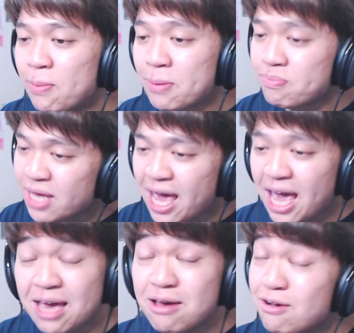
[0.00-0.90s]
But
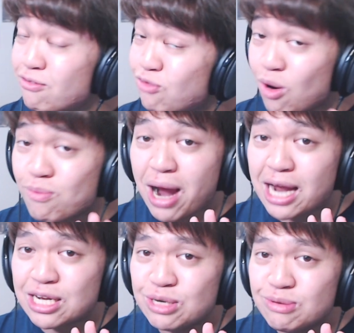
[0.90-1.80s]
hey, four
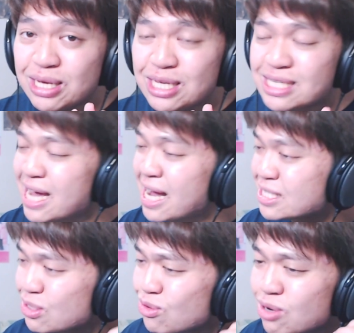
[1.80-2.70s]
brand new
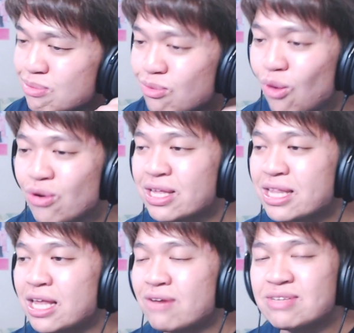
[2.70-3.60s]
B-sides, we more
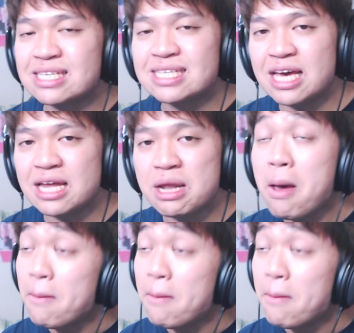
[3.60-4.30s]
than love to see it,